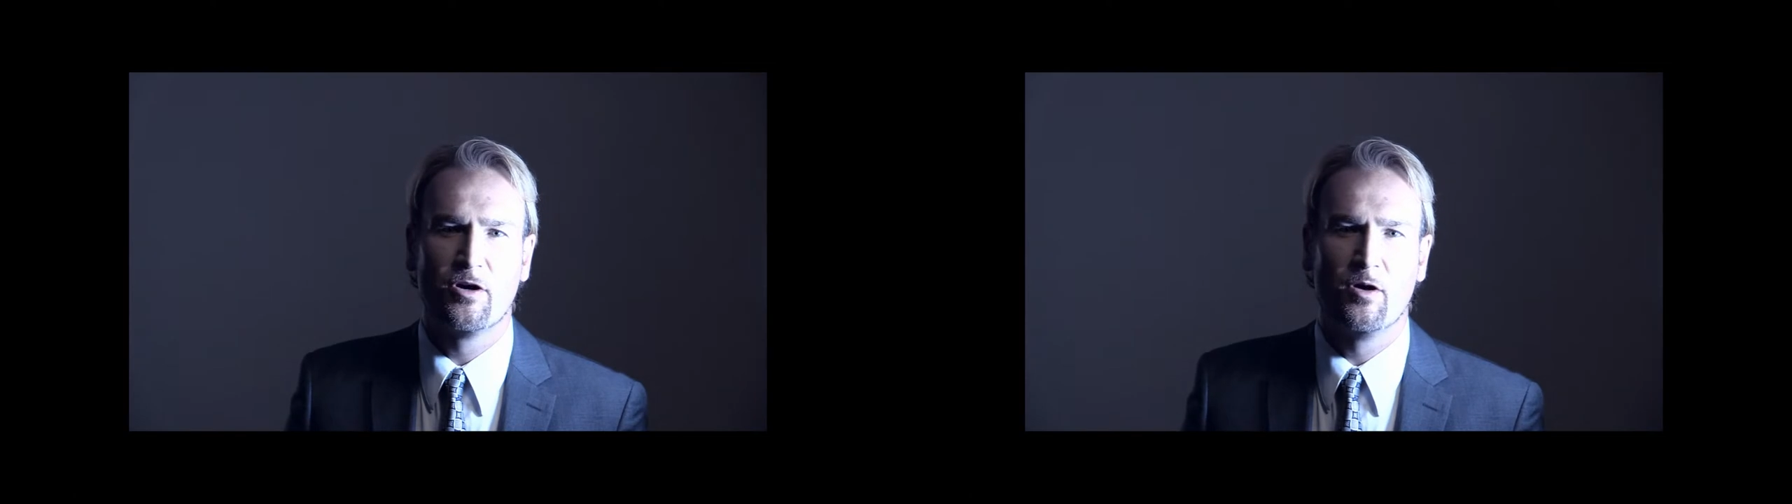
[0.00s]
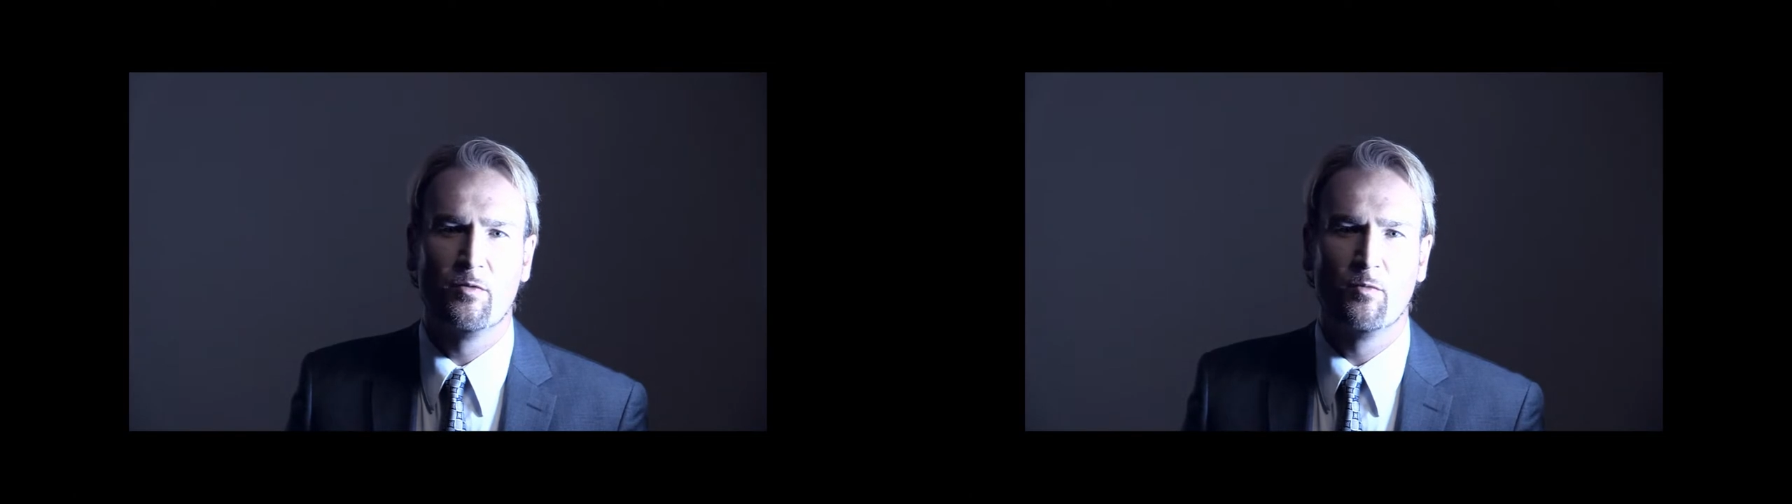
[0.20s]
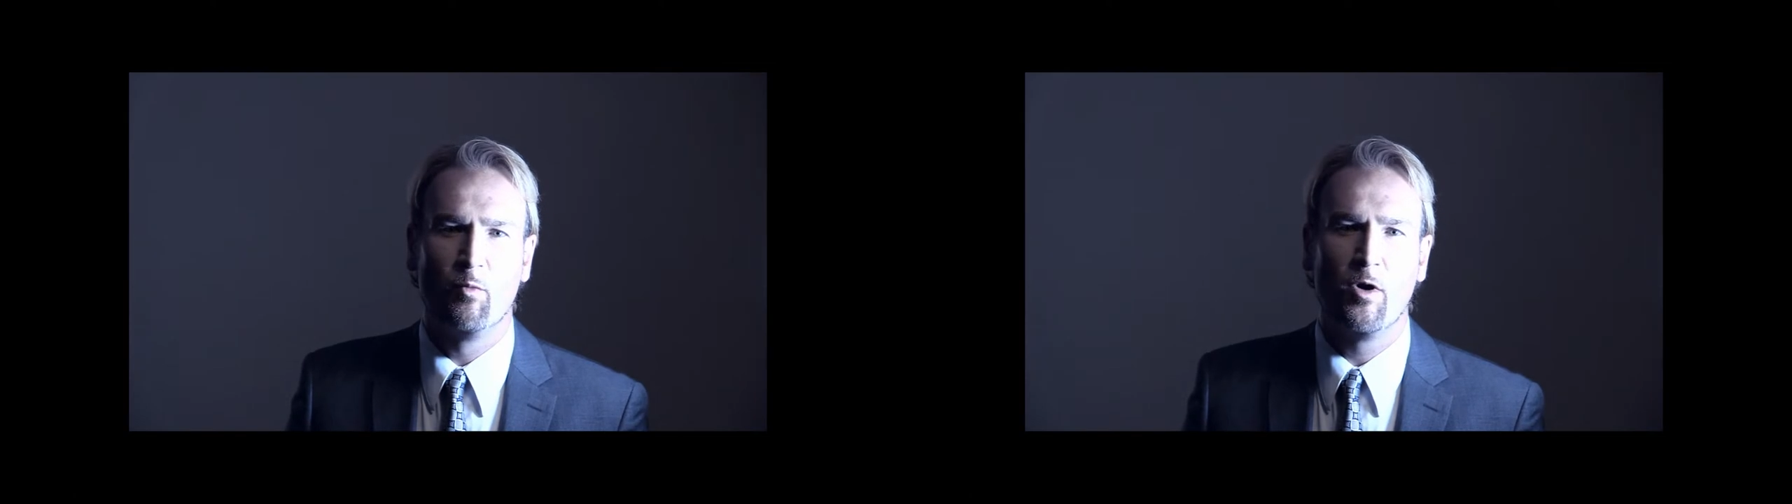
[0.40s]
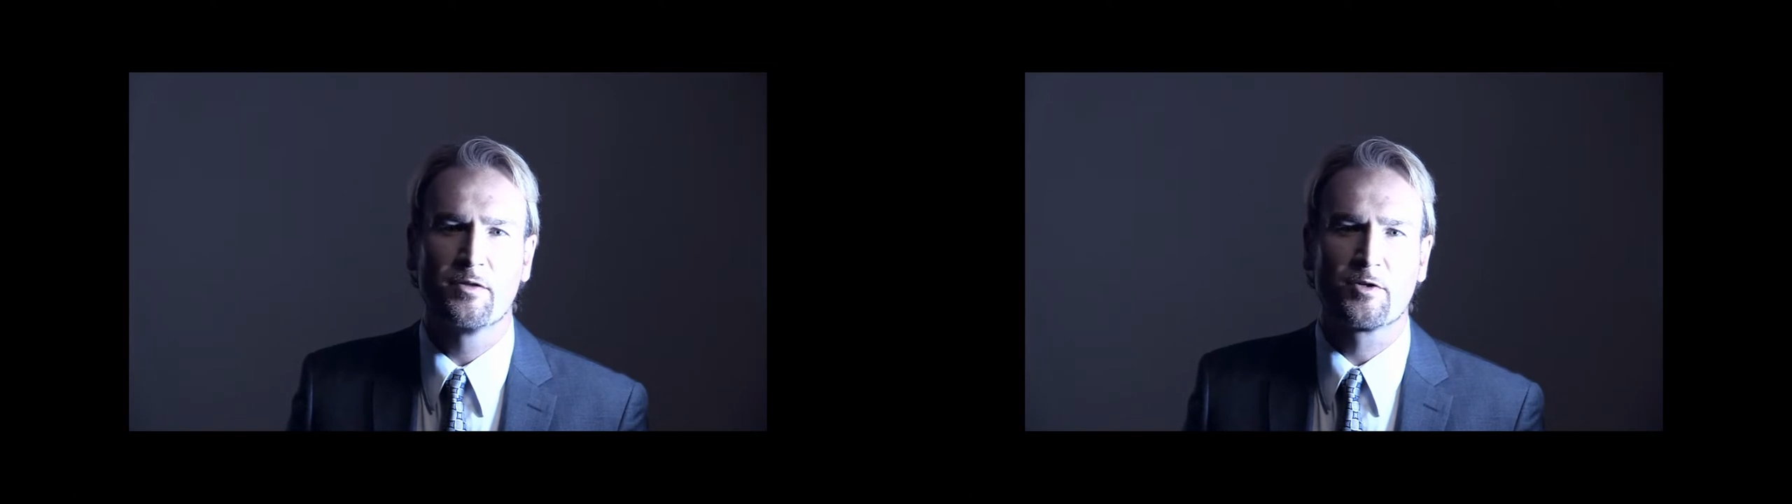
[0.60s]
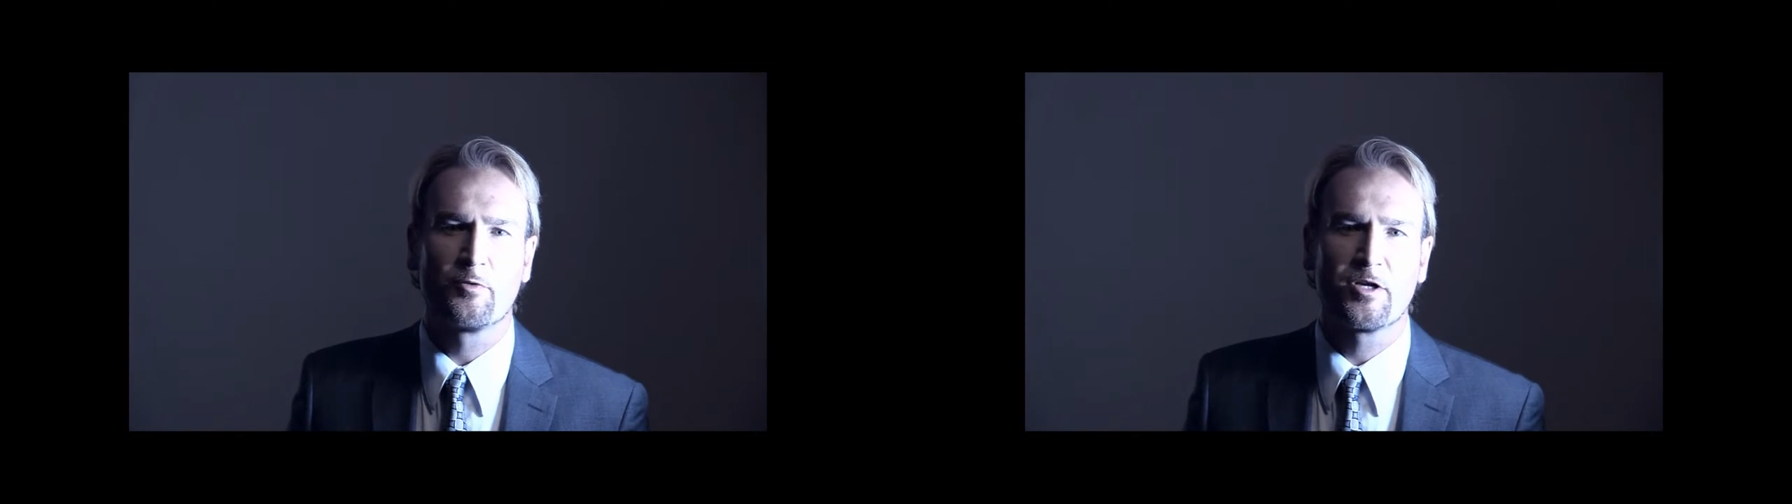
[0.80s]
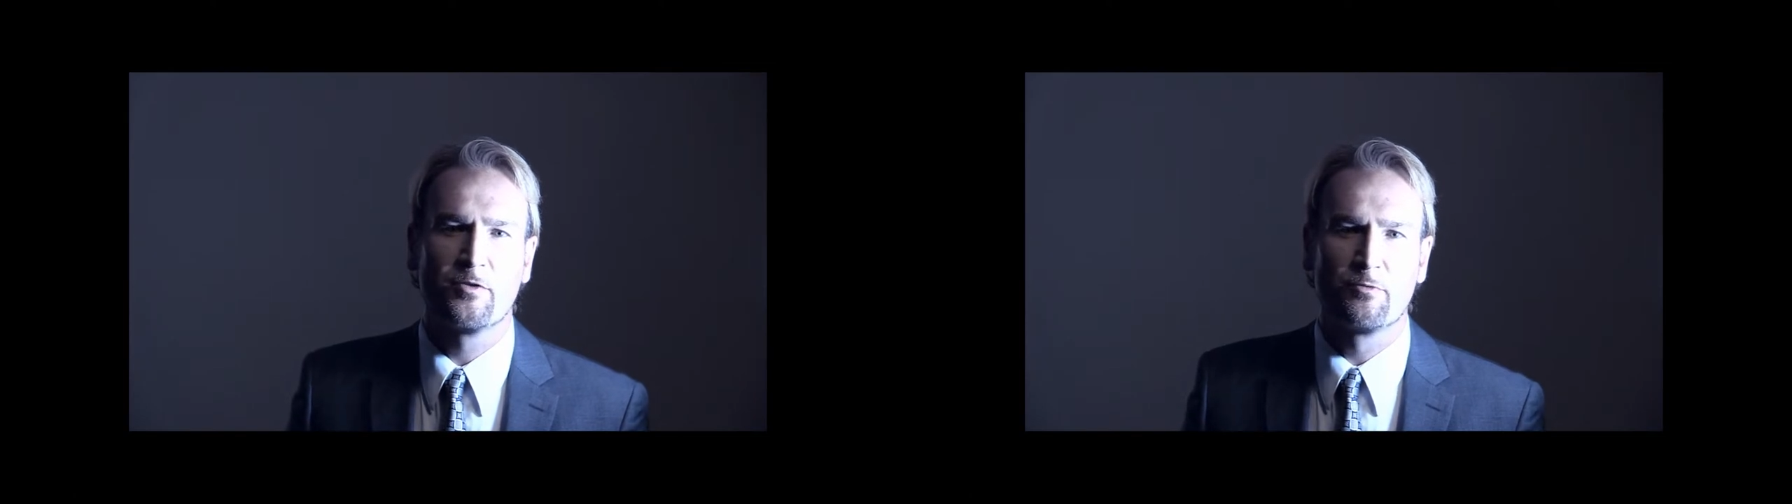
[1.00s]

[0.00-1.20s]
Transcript: on what critical